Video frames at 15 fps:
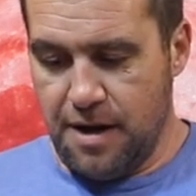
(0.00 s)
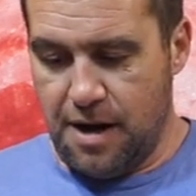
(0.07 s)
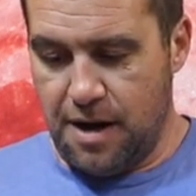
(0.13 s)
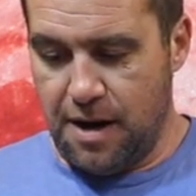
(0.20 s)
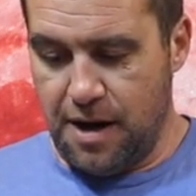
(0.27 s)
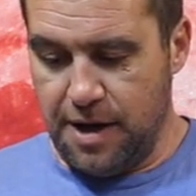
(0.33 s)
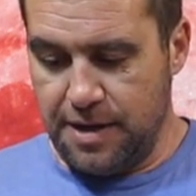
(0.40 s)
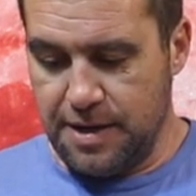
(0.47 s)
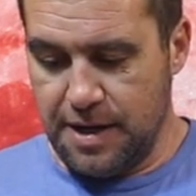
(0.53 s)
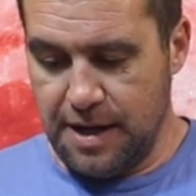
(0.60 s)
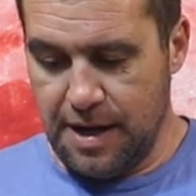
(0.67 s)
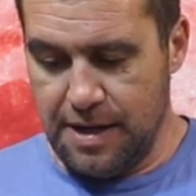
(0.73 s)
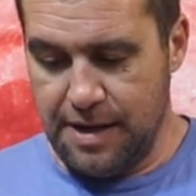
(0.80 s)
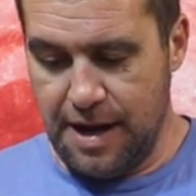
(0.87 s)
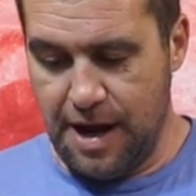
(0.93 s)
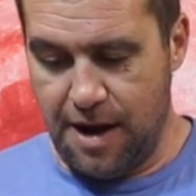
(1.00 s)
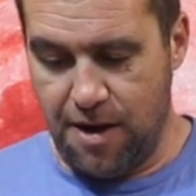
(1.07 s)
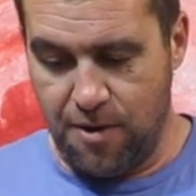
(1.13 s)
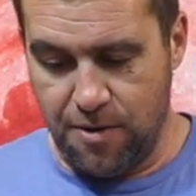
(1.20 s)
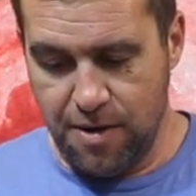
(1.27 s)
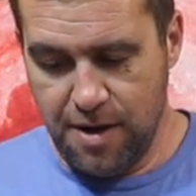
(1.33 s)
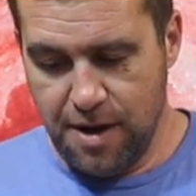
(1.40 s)
All right,
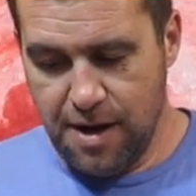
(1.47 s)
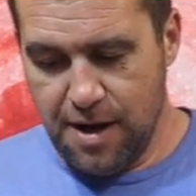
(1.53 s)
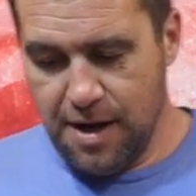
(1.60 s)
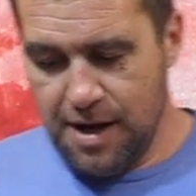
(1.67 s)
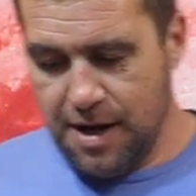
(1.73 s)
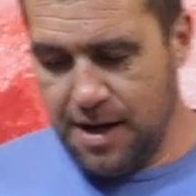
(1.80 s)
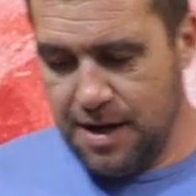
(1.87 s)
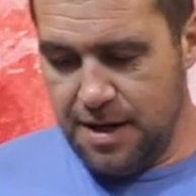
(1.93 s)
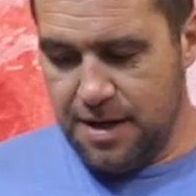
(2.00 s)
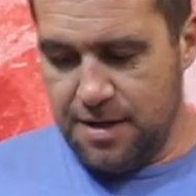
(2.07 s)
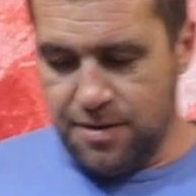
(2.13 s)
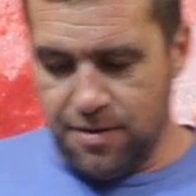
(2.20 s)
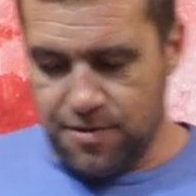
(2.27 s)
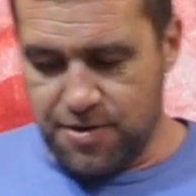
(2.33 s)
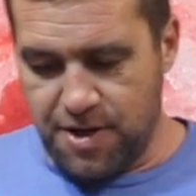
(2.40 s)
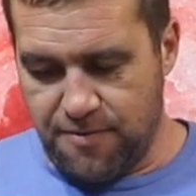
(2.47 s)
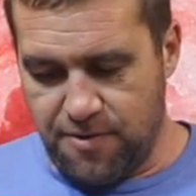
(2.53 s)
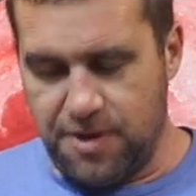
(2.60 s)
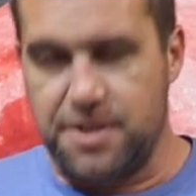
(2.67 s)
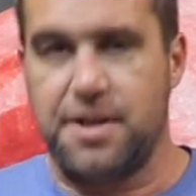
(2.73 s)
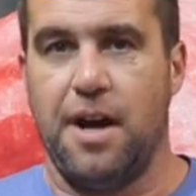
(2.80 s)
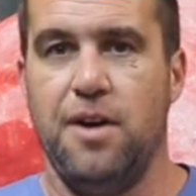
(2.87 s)
now there's
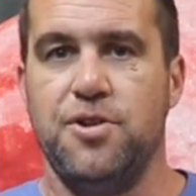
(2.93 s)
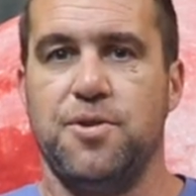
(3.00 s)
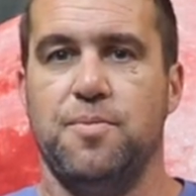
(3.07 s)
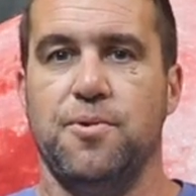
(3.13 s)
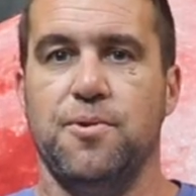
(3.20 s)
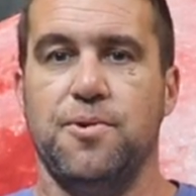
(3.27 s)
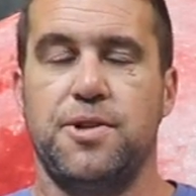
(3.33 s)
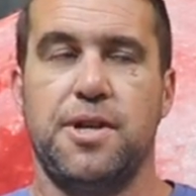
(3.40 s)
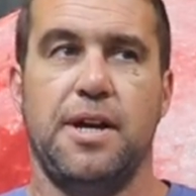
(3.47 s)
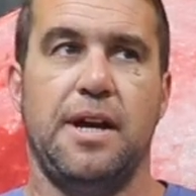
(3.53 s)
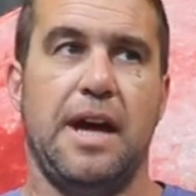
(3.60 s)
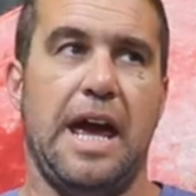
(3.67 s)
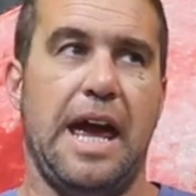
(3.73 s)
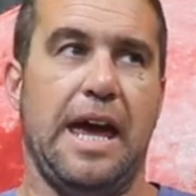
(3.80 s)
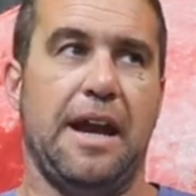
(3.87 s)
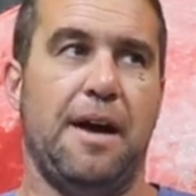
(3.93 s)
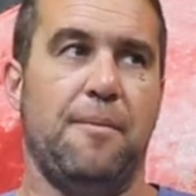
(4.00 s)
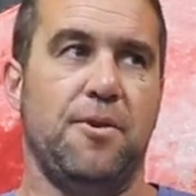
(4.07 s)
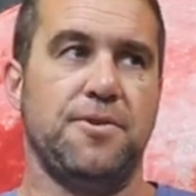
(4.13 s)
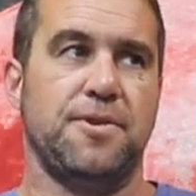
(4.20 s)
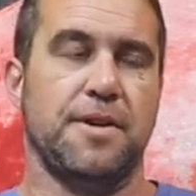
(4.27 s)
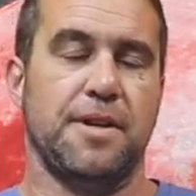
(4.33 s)
different styles of boots, and
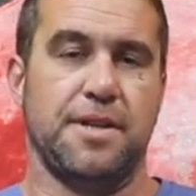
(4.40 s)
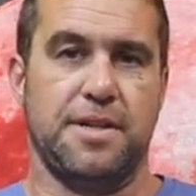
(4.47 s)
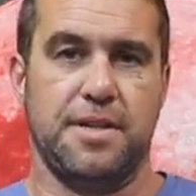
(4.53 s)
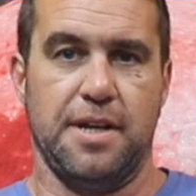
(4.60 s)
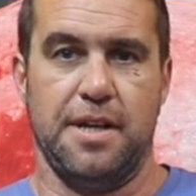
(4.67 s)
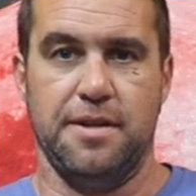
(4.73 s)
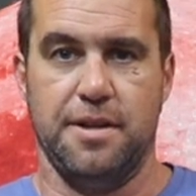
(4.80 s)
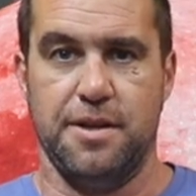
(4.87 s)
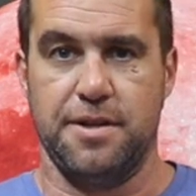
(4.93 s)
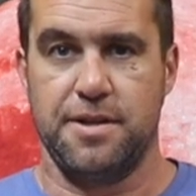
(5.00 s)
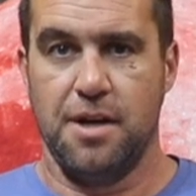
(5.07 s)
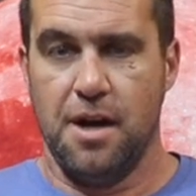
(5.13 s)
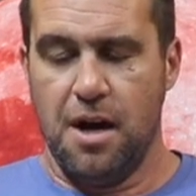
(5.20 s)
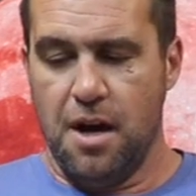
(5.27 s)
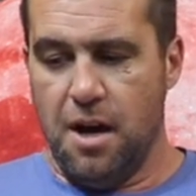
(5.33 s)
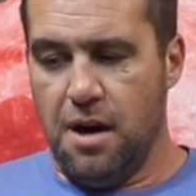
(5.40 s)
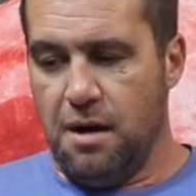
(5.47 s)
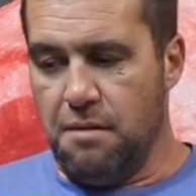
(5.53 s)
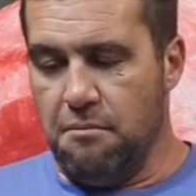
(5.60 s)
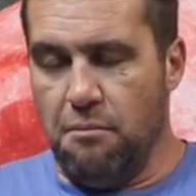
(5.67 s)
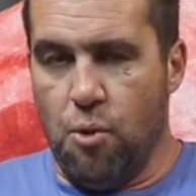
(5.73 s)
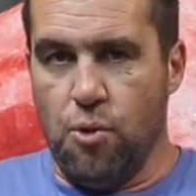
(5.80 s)
I'm also gonna say this.
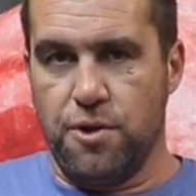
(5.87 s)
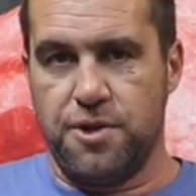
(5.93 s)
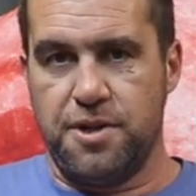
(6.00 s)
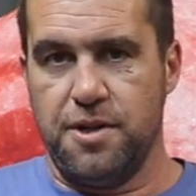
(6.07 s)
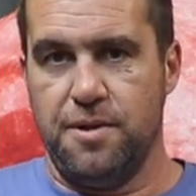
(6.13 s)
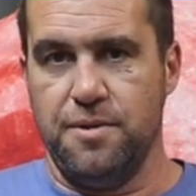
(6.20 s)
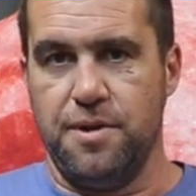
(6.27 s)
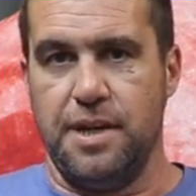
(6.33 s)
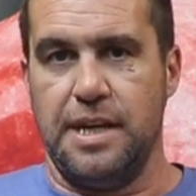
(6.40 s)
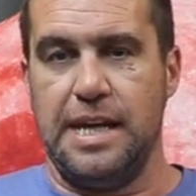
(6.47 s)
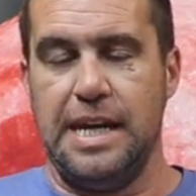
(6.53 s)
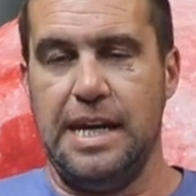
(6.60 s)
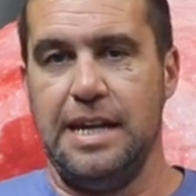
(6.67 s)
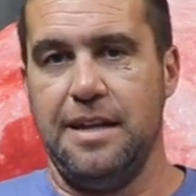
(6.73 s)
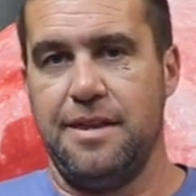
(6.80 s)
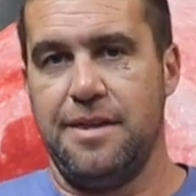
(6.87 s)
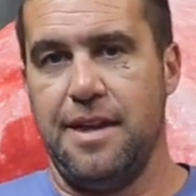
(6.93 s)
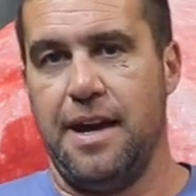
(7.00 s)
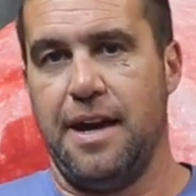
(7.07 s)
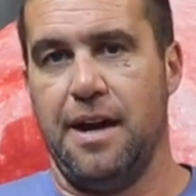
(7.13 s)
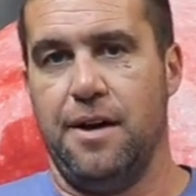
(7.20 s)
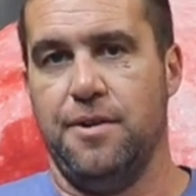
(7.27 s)
More so than
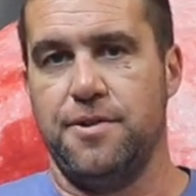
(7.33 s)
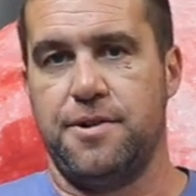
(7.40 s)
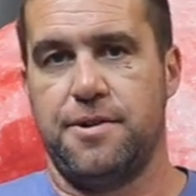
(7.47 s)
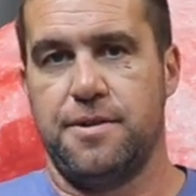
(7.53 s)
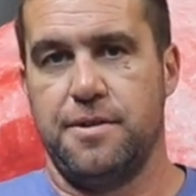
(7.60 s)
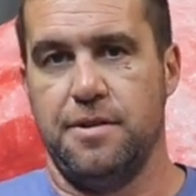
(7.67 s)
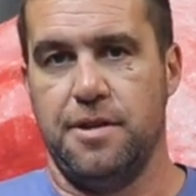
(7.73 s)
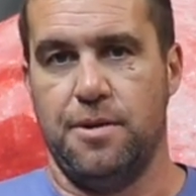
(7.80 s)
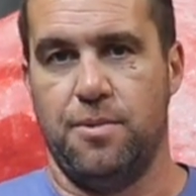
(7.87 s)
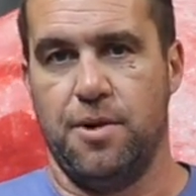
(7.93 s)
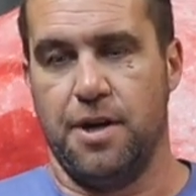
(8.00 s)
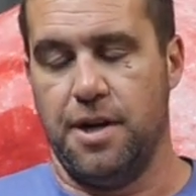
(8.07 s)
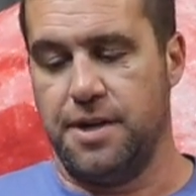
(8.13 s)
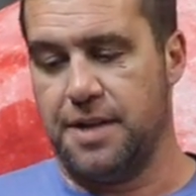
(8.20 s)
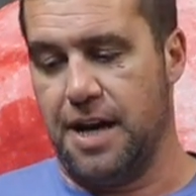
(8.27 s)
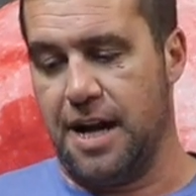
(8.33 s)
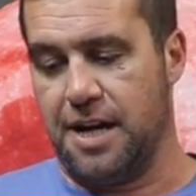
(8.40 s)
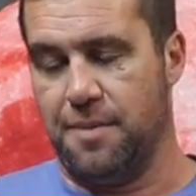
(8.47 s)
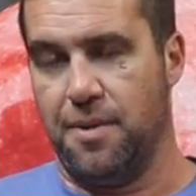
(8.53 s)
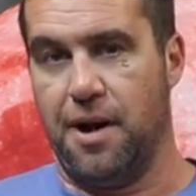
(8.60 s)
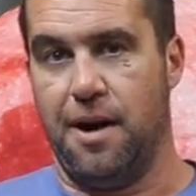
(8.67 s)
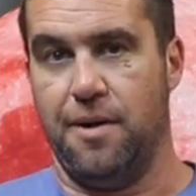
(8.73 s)
anything else that we're gonna
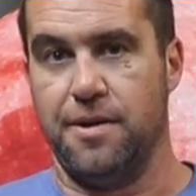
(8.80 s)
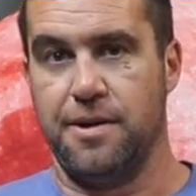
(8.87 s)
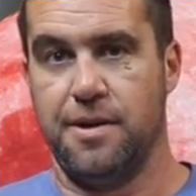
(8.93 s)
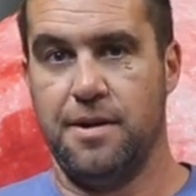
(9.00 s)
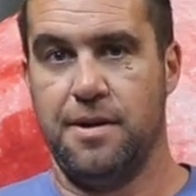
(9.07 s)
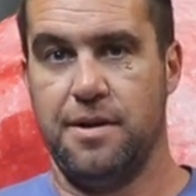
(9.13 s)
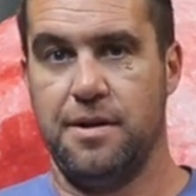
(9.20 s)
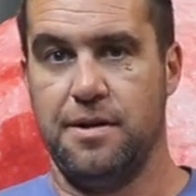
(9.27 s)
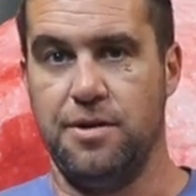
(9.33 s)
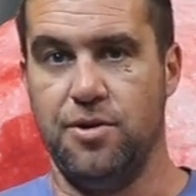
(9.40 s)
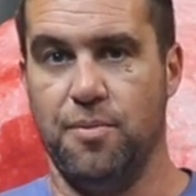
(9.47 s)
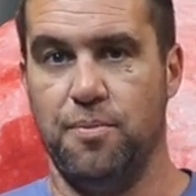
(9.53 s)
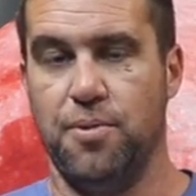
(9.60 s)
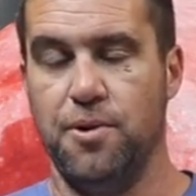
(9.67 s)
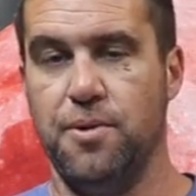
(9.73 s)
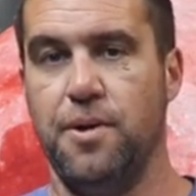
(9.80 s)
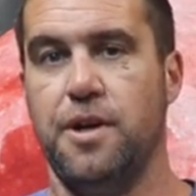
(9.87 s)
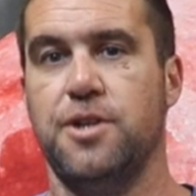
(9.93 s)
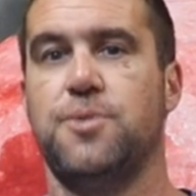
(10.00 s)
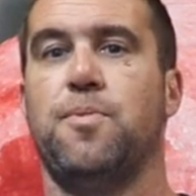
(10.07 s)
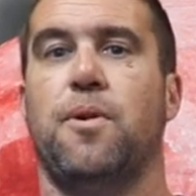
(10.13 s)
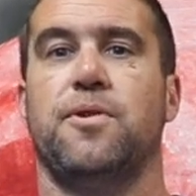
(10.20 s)
talk about, your
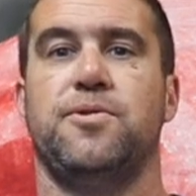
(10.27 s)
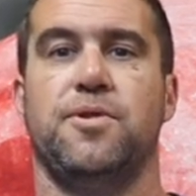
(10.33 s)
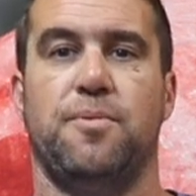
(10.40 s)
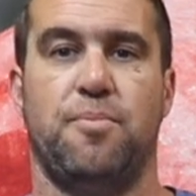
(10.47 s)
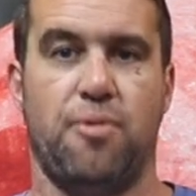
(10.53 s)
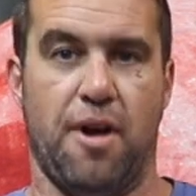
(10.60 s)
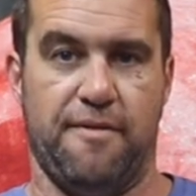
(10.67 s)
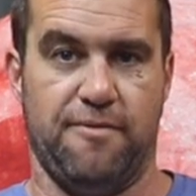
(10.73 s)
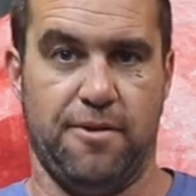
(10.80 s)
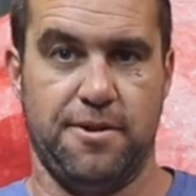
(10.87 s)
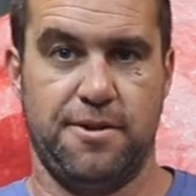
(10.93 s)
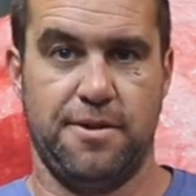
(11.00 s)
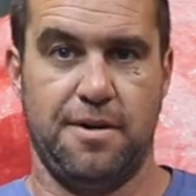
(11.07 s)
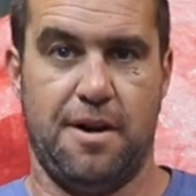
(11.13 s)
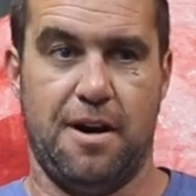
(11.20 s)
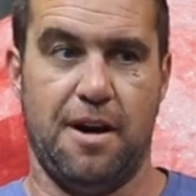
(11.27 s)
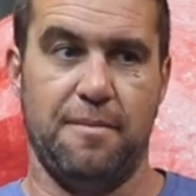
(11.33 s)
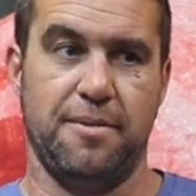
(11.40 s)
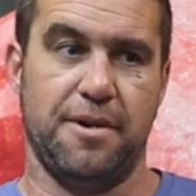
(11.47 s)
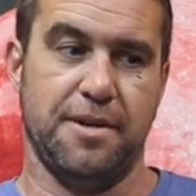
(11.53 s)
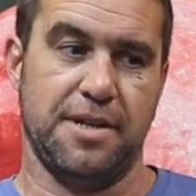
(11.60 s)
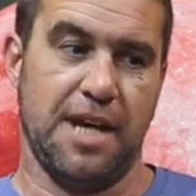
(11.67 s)
boot is personal preference, all
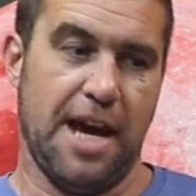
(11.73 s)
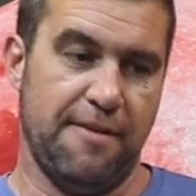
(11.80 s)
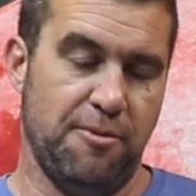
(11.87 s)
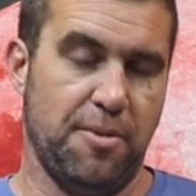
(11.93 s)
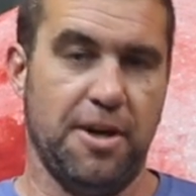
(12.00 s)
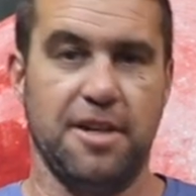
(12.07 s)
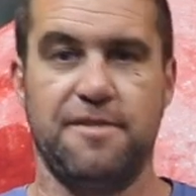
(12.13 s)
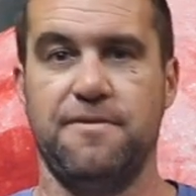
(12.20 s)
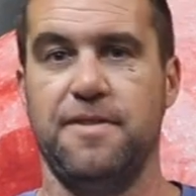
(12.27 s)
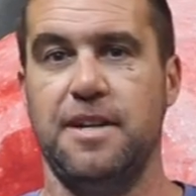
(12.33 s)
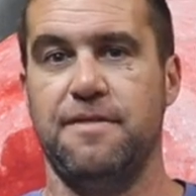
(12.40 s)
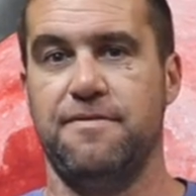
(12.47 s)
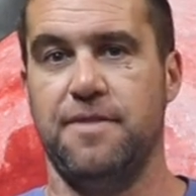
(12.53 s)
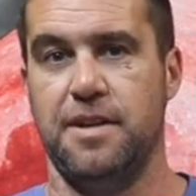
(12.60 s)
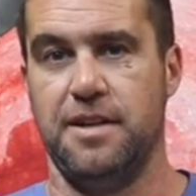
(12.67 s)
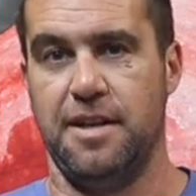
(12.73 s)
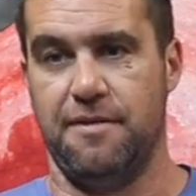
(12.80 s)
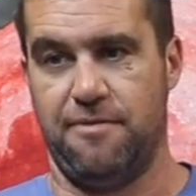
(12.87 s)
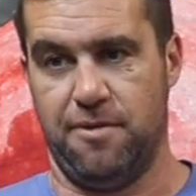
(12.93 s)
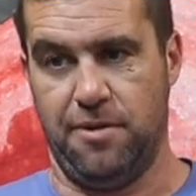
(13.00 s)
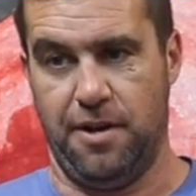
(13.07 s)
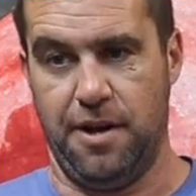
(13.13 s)
right, because everybody's feet fit
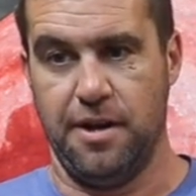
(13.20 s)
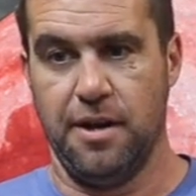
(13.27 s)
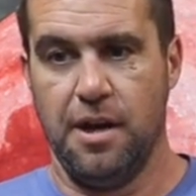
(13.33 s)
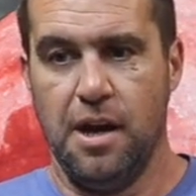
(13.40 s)
differently.